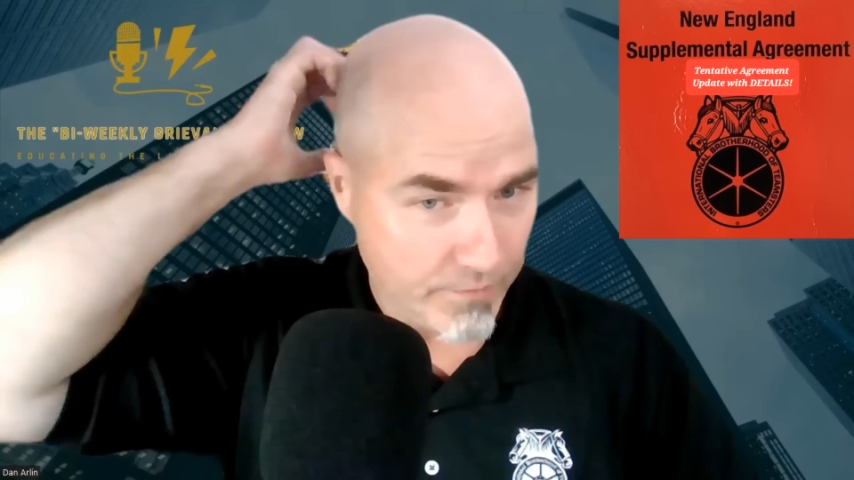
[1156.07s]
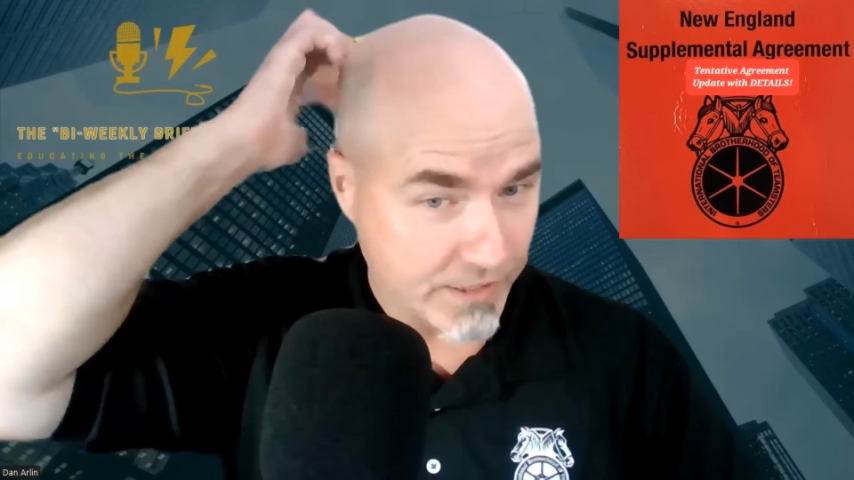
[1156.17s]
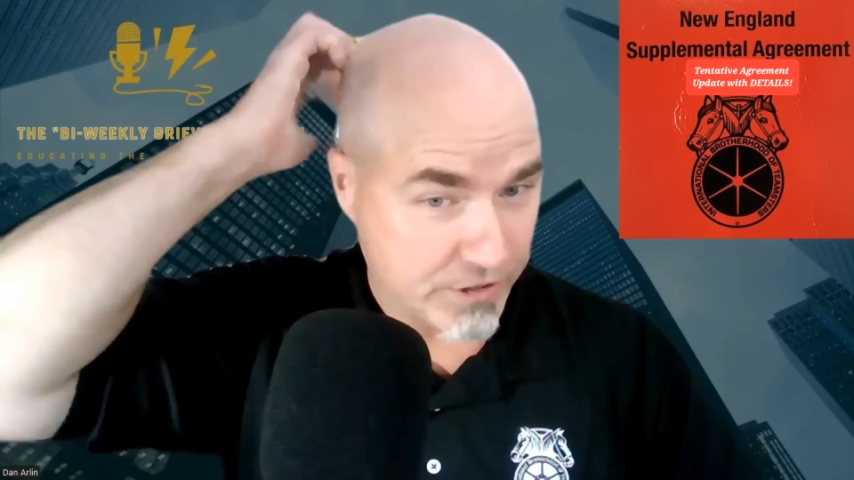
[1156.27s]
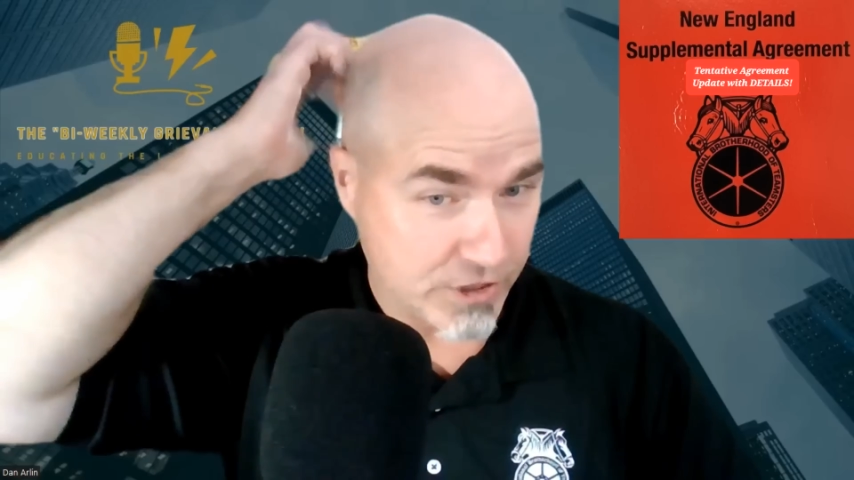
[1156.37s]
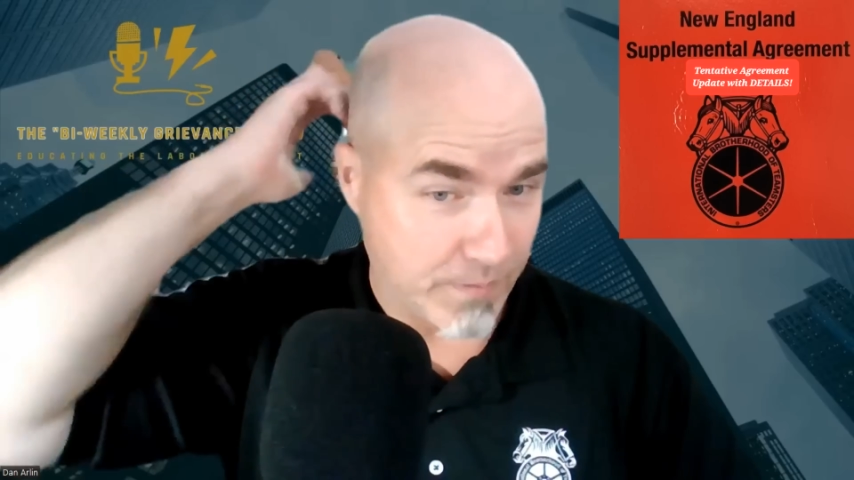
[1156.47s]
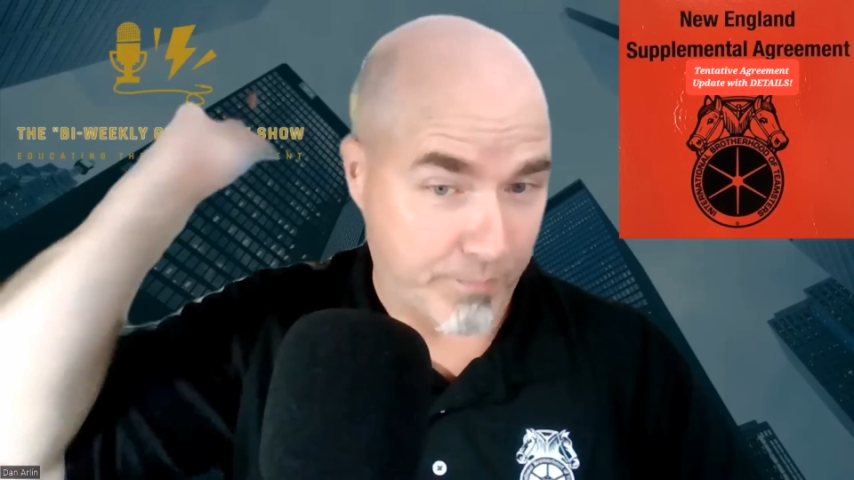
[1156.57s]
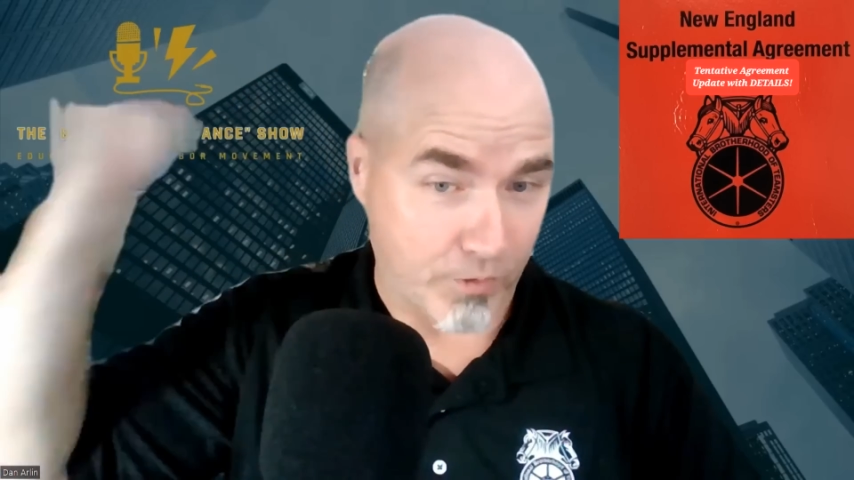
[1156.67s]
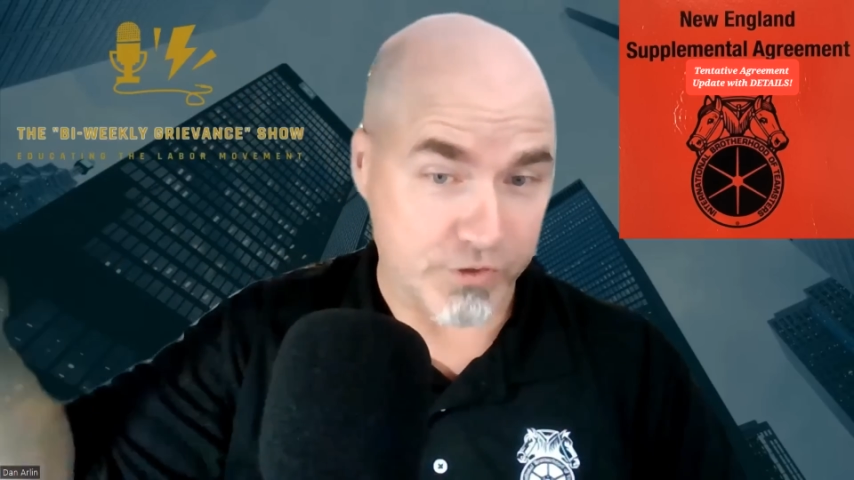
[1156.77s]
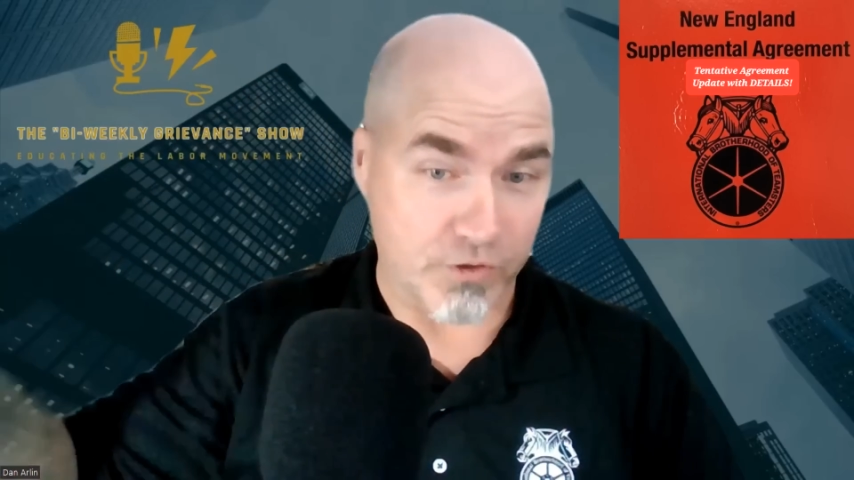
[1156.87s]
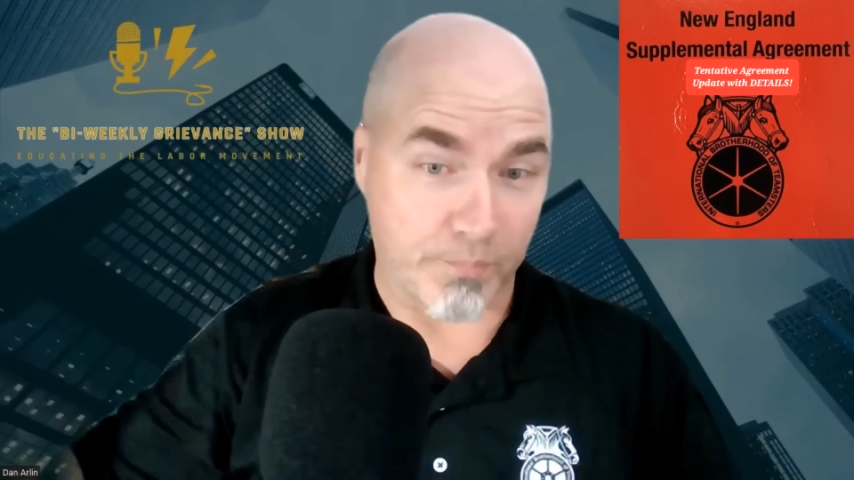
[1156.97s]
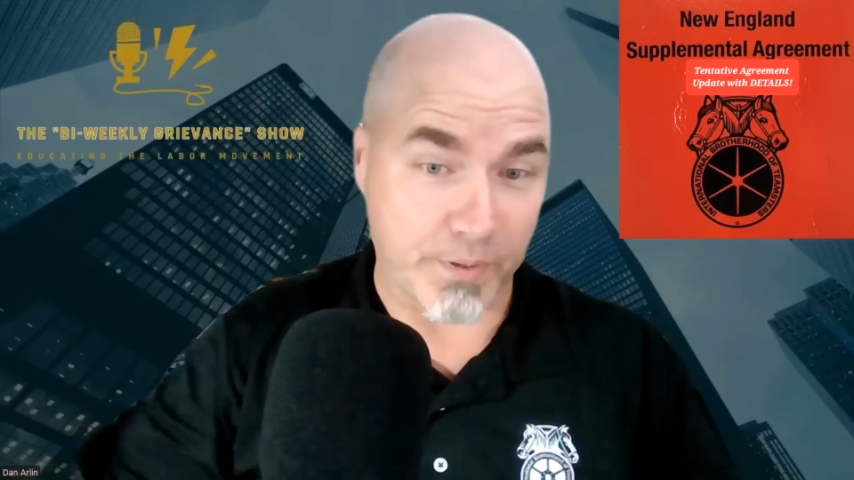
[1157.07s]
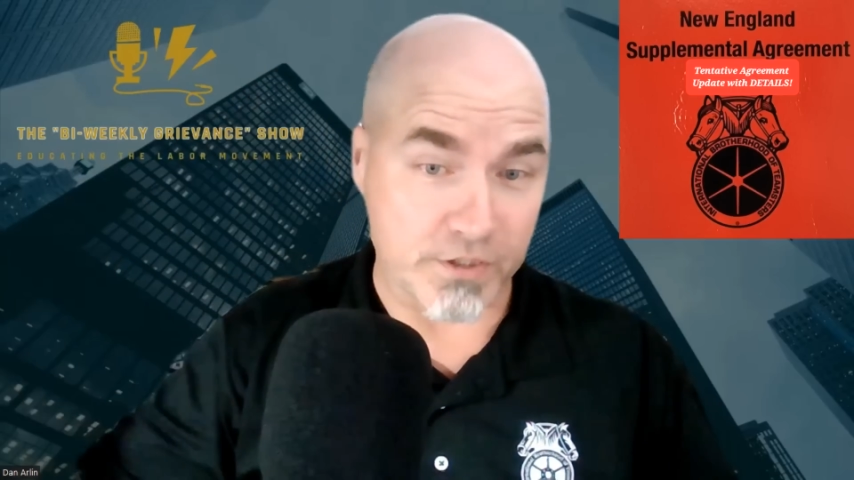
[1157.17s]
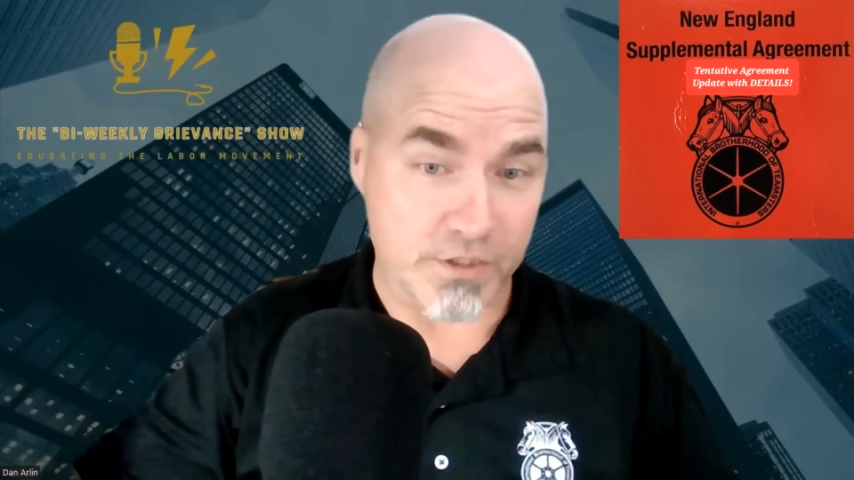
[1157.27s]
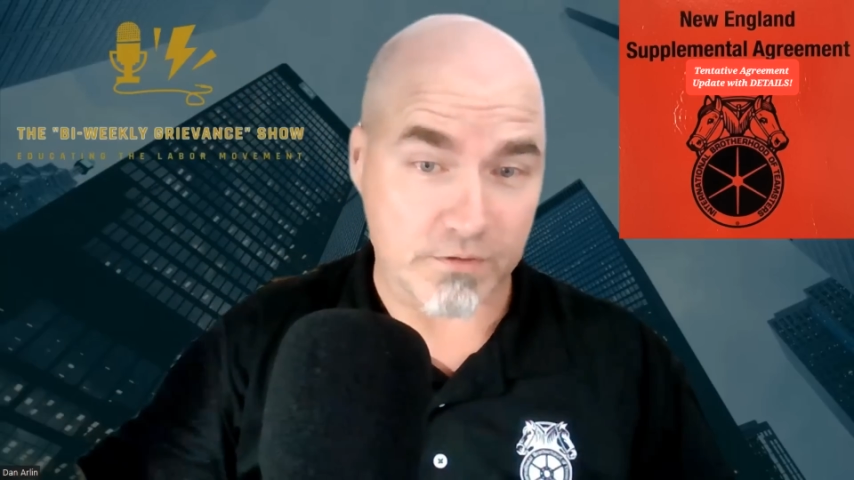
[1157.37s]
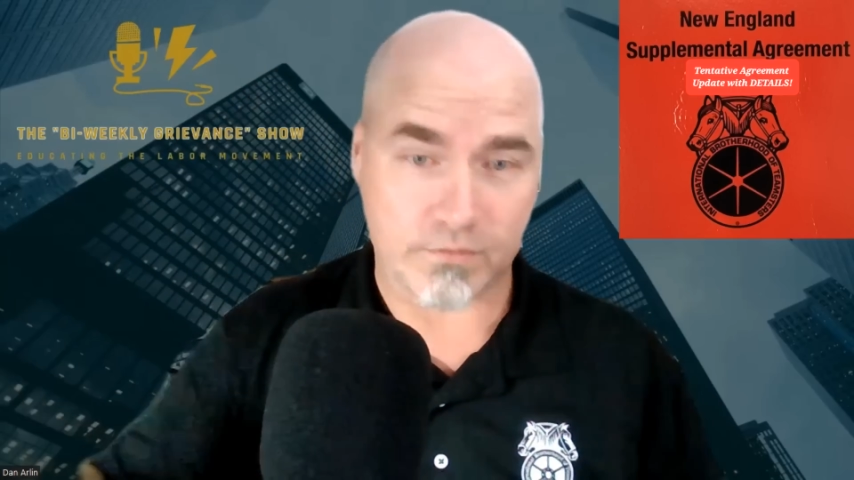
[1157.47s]
That's just my personal
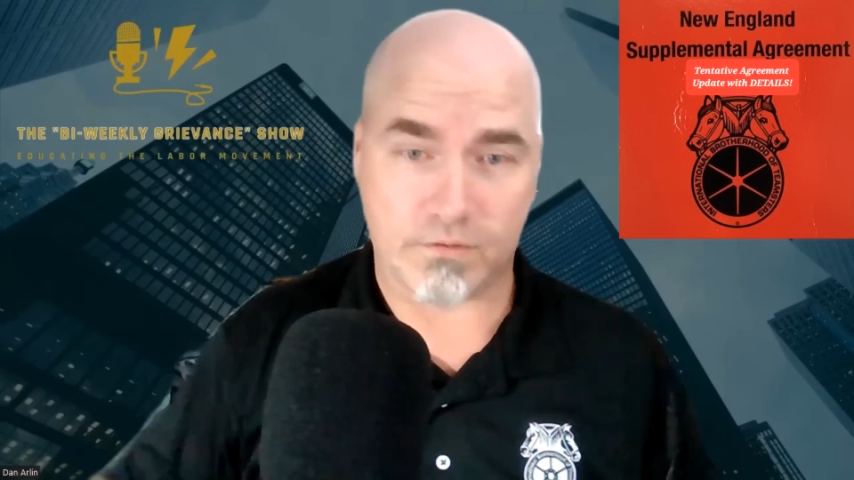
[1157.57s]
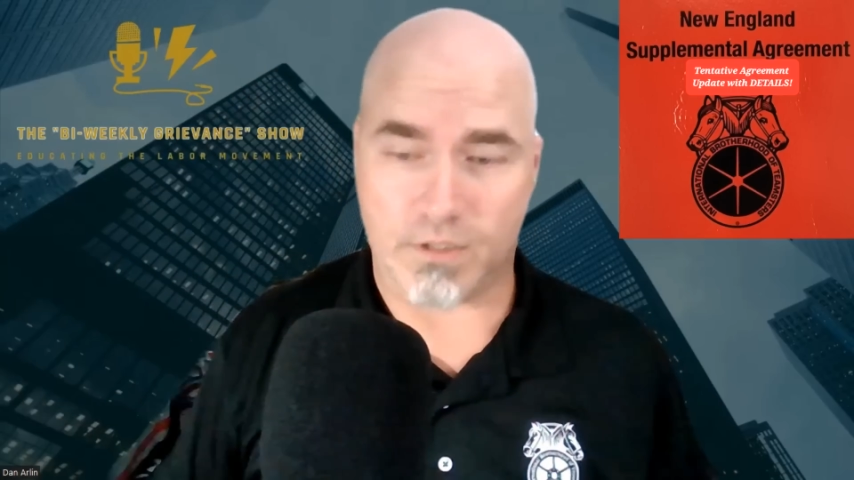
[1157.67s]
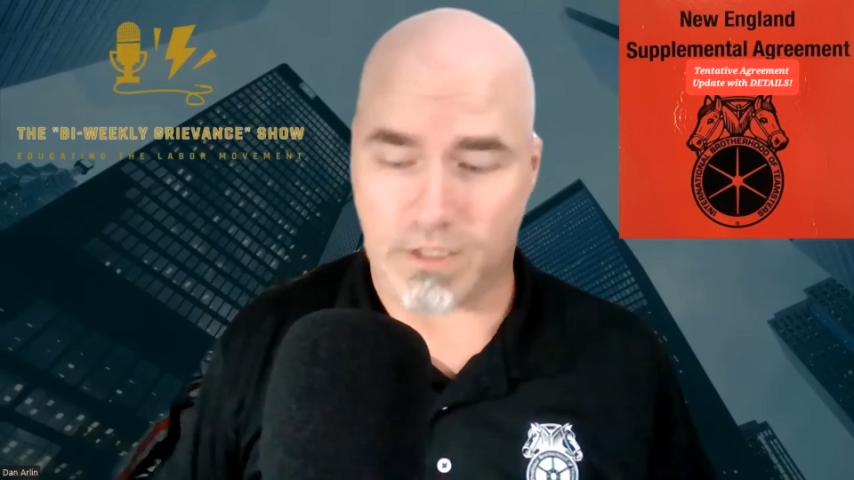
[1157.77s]
opinion.